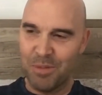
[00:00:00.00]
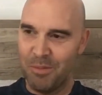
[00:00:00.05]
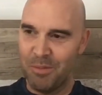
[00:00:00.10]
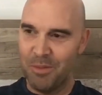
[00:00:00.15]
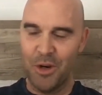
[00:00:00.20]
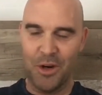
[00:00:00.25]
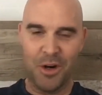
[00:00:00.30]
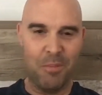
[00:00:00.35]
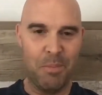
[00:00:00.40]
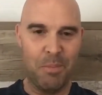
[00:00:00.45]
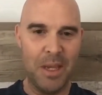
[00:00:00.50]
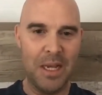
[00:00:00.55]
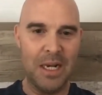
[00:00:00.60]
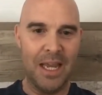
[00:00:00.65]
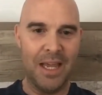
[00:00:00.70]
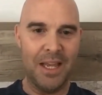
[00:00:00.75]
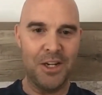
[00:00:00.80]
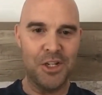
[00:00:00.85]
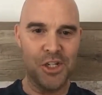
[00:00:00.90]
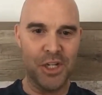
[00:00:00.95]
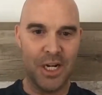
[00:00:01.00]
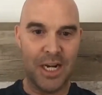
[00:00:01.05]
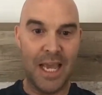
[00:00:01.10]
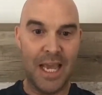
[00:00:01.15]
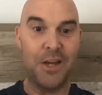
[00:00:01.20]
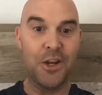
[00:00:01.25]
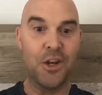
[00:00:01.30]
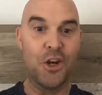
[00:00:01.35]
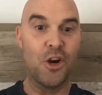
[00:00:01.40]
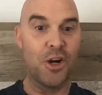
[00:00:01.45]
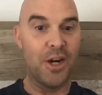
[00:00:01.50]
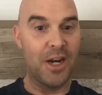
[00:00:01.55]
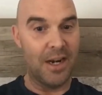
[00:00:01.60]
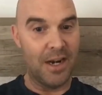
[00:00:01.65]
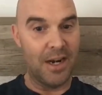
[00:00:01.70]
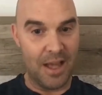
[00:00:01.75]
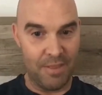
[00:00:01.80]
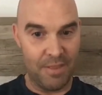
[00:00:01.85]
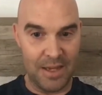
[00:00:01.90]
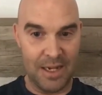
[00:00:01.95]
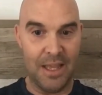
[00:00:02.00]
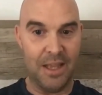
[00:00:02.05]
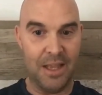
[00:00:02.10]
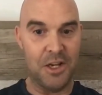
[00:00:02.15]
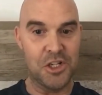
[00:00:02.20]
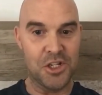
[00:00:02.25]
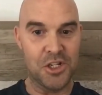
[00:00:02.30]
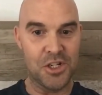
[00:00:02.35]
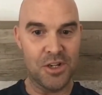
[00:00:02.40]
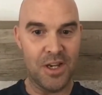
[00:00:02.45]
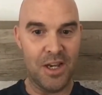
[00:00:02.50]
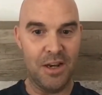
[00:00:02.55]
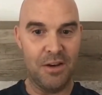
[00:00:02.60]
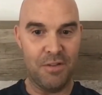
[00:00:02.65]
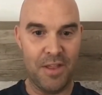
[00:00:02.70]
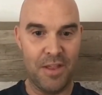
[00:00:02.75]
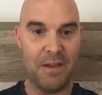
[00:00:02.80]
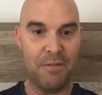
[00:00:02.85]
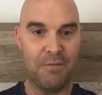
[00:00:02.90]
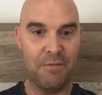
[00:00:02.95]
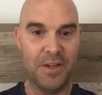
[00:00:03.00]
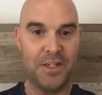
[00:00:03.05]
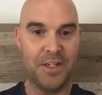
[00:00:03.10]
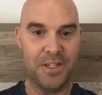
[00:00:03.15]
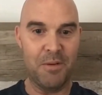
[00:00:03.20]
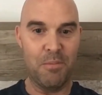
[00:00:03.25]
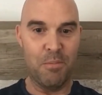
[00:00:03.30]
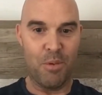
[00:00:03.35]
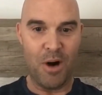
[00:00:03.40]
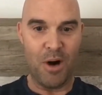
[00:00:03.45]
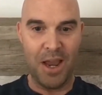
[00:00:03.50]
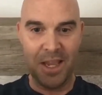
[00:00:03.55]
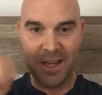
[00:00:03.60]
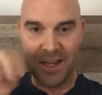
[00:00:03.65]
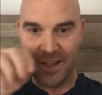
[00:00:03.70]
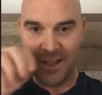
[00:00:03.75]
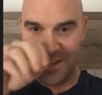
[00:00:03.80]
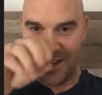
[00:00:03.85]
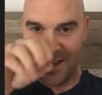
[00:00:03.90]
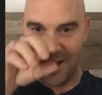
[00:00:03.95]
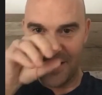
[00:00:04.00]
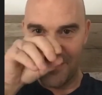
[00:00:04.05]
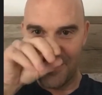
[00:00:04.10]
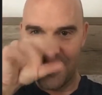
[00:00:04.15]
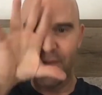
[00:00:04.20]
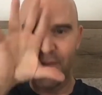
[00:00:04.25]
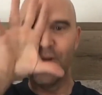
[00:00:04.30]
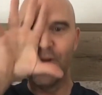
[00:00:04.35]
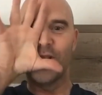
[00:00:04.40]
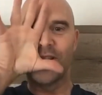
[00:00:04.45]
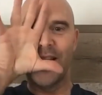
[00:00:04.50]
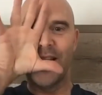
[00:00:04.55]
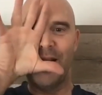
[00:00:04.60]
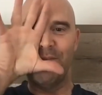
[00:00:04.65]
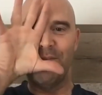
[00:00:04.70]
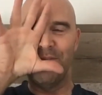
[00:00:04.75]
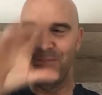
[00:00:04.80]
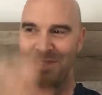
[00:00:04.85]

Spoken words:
not a big ledge, and landed on another ledge, and thankfully didn't break. And then I've looked up,